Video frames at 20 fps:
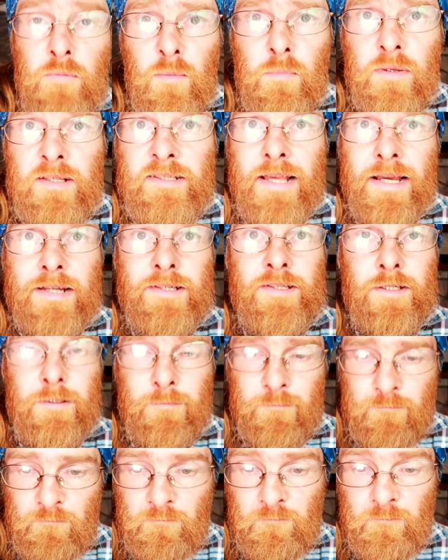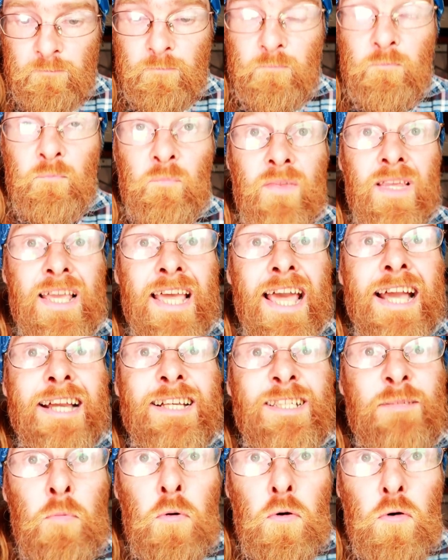up your passata,
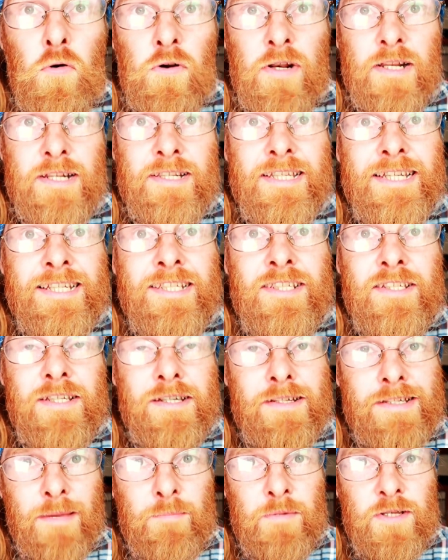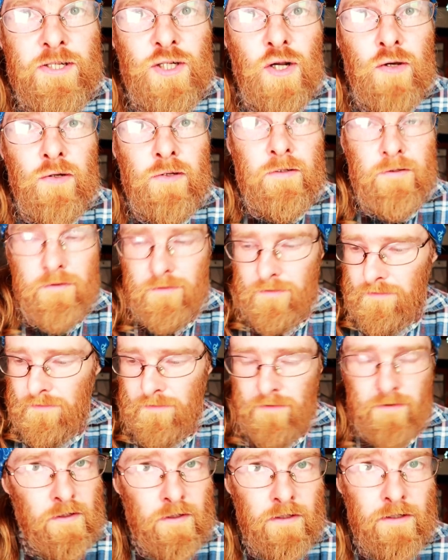is pour it into your demijohn.
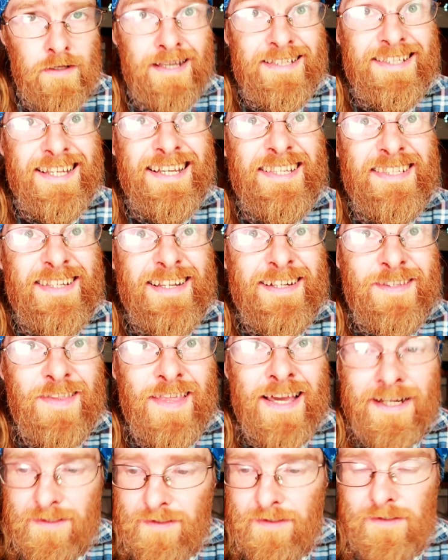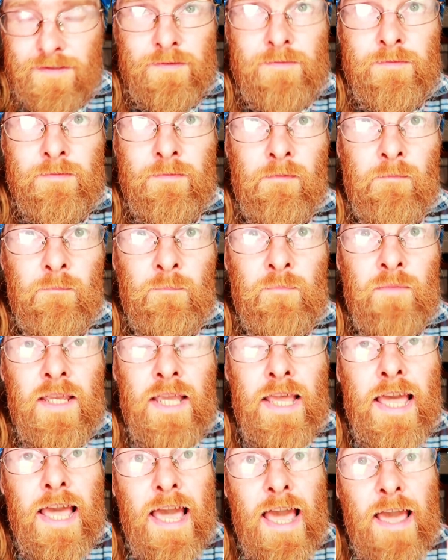As easy as that.
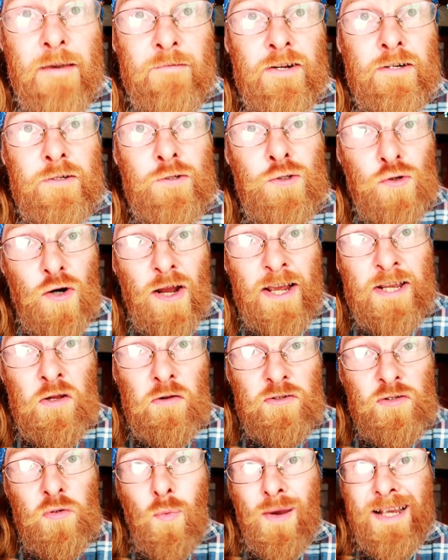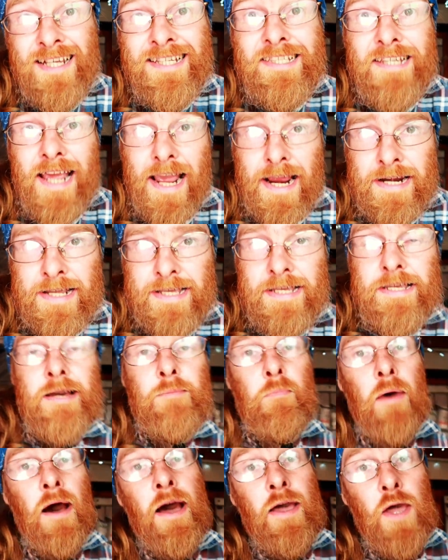If you can try not to waste any
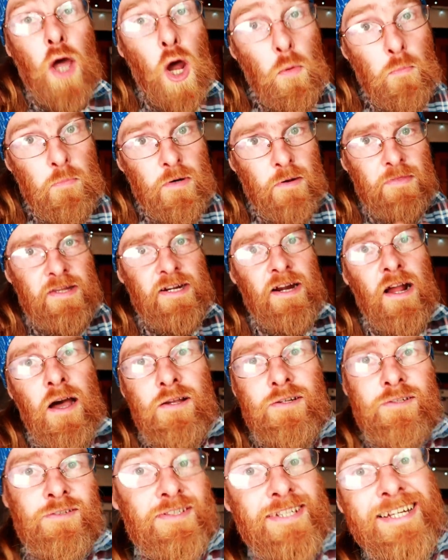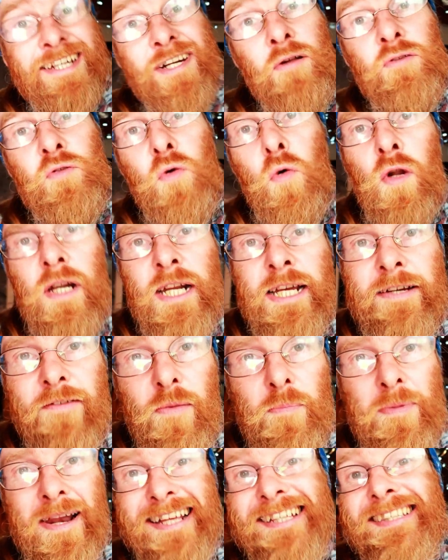by opening up the cartons and it goes all
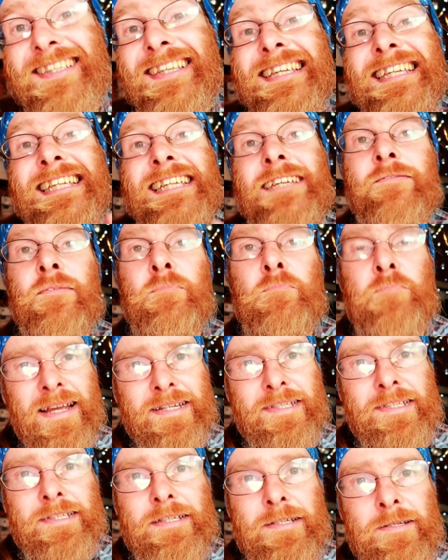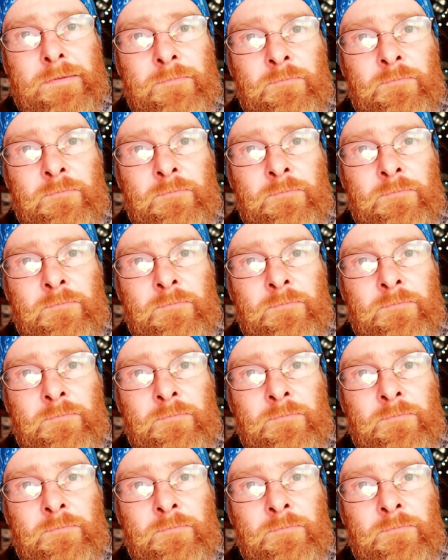over the place, even better.